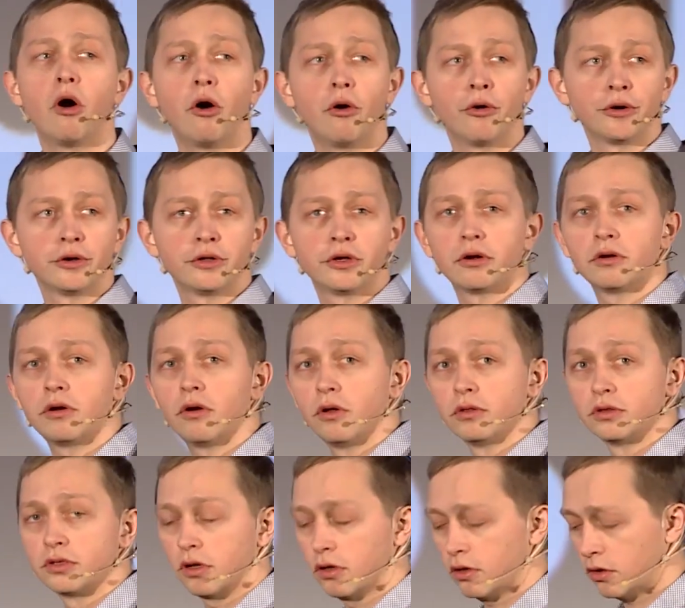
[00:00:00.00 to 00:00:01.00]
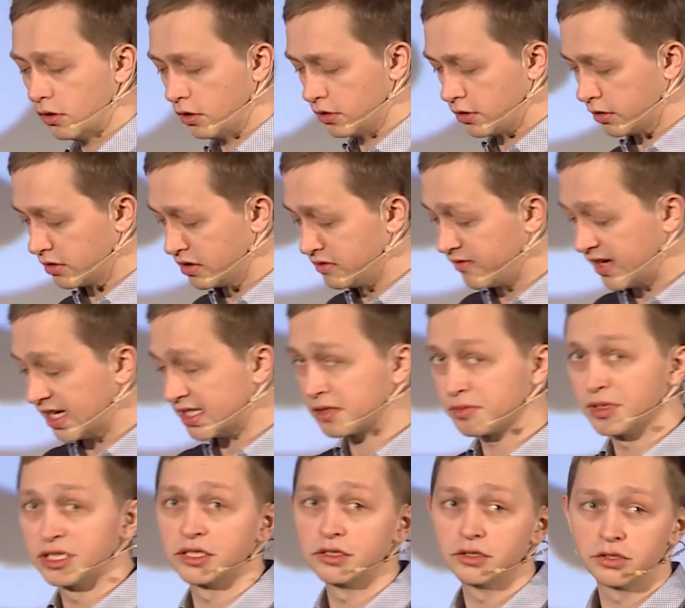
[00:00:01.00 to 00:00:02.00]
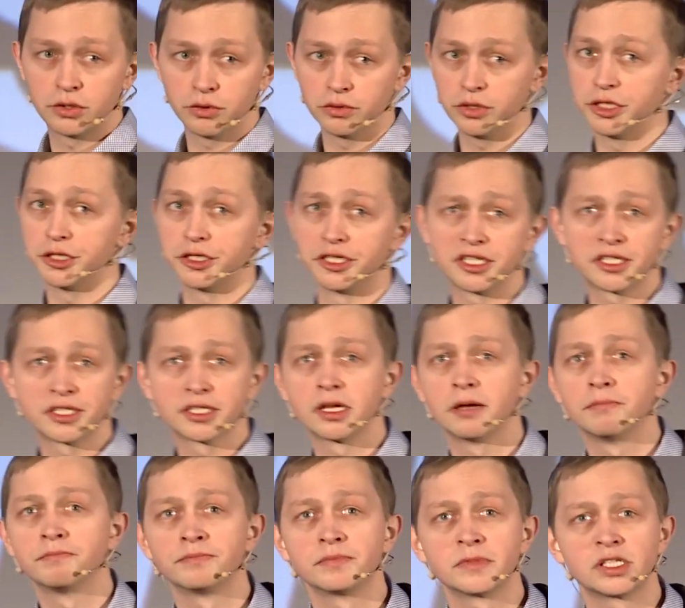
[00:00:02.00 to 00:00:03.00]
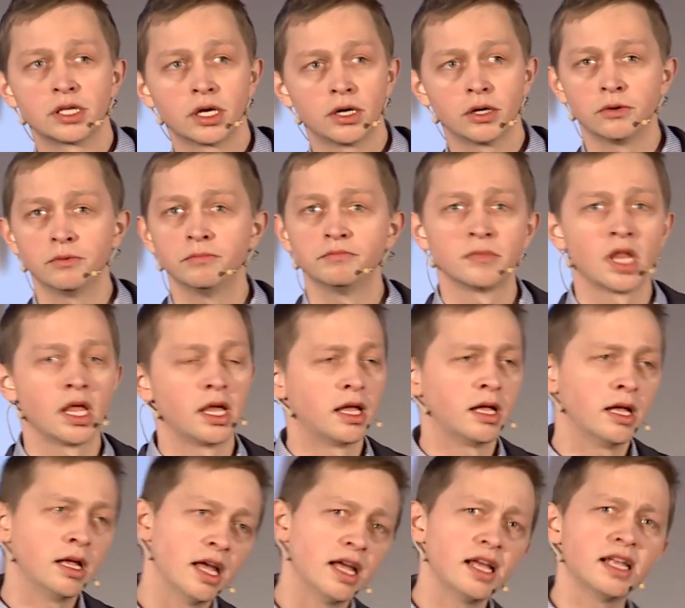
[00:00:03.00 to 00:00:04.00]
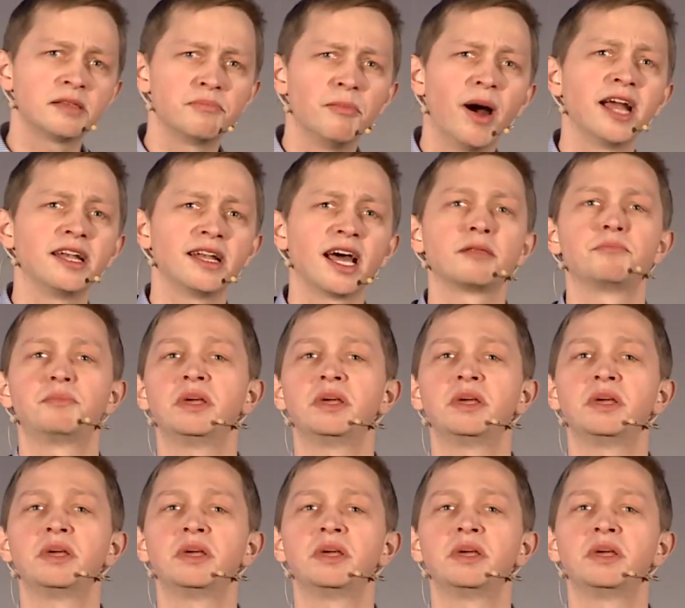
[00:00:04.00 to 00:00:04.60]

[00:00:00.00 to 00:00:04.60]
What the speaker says: on all your investment in 2 years. So it might not